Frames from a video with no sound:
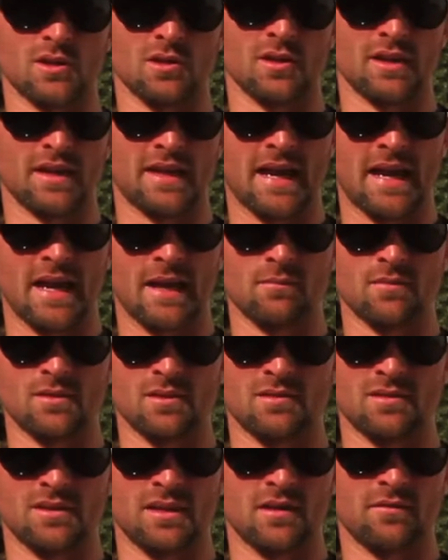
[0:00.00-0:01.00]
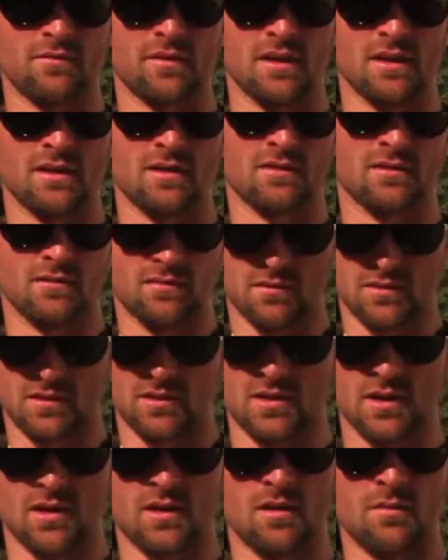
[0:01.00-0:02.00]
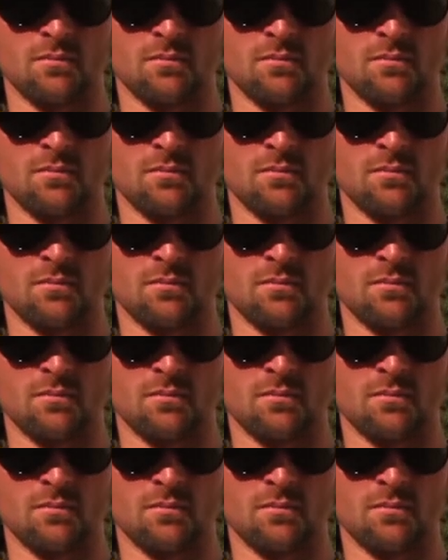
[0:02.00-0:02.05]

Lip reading: a lot of games on TV. It's